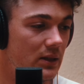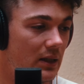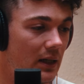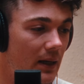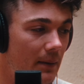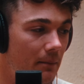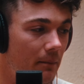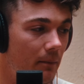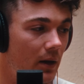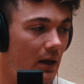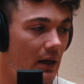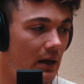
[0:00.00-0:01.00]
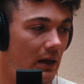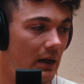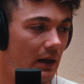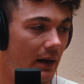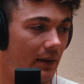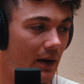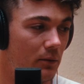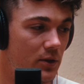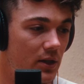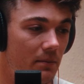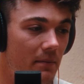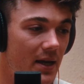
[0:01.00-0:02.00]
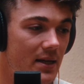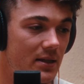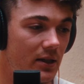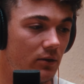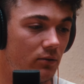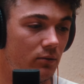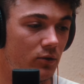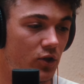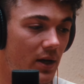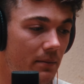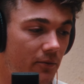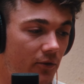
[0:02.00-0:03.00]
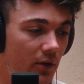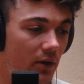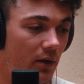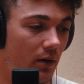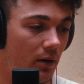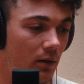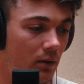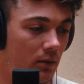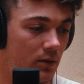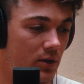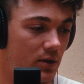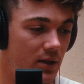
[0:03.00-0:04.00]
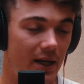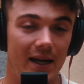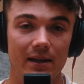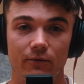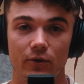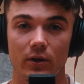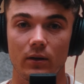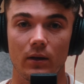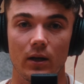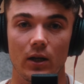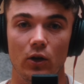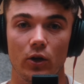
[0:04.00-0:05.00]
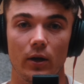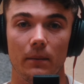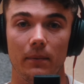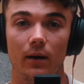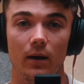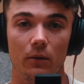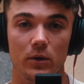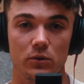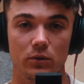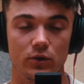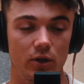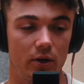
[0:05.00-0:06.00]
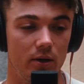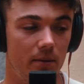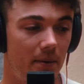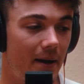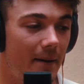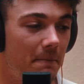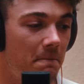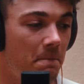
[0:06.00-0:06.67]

Um, and that was an amazing chip for to, to get in for a, a, look at par, which we'll show you in a bit.